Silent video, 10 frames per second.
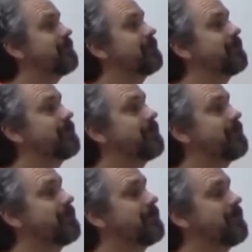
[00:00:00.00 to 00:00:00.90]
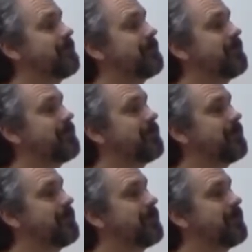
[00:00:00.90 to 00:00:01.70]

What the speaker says: Nobody speaks.